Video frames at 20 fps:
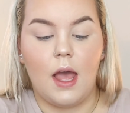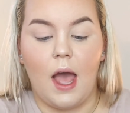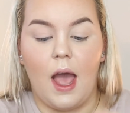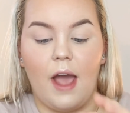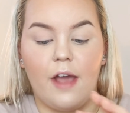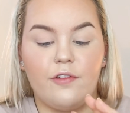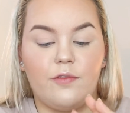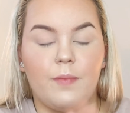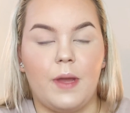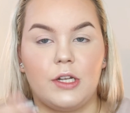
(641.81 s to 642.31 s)

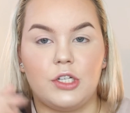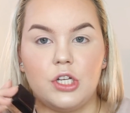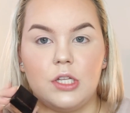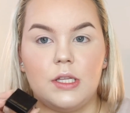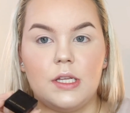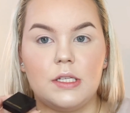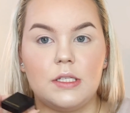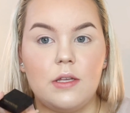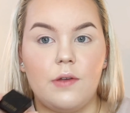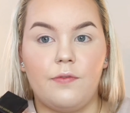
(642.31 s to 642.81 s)
I've mentioned
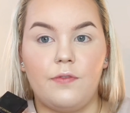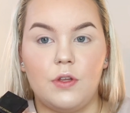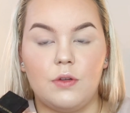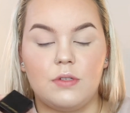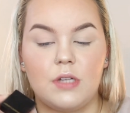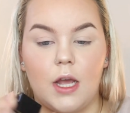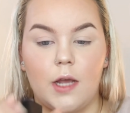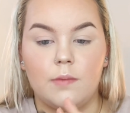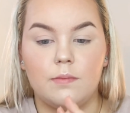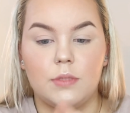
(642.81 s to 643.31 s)
this a few
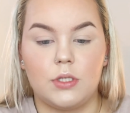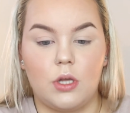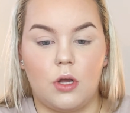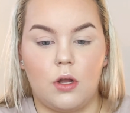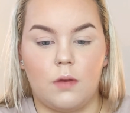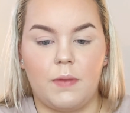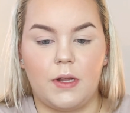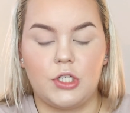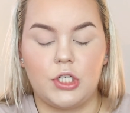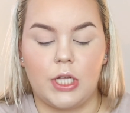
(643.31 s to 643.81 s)
times
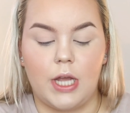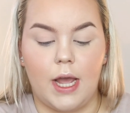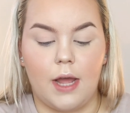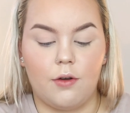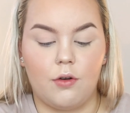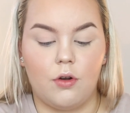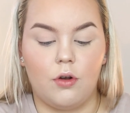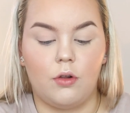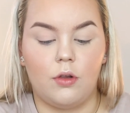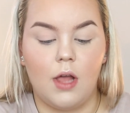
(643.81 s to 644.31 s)
on my
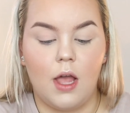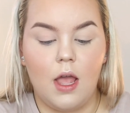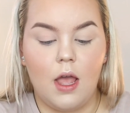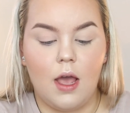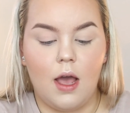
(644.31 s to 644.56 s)
channel.